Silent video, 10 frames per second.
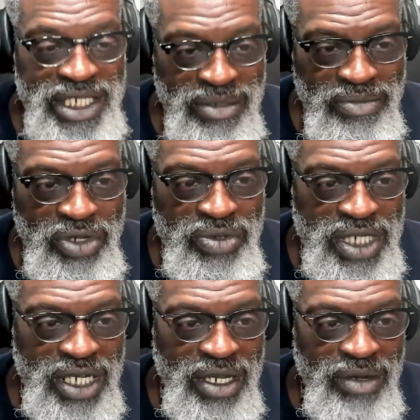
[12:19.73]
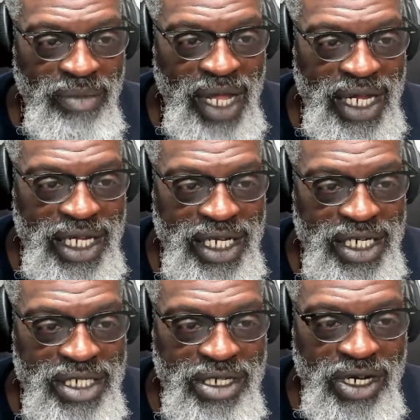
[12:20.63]
some music? My
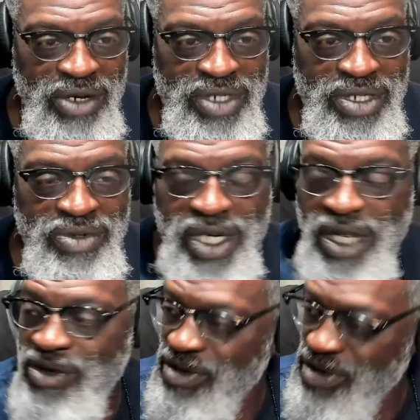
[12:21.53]
goodness, girl. Oh,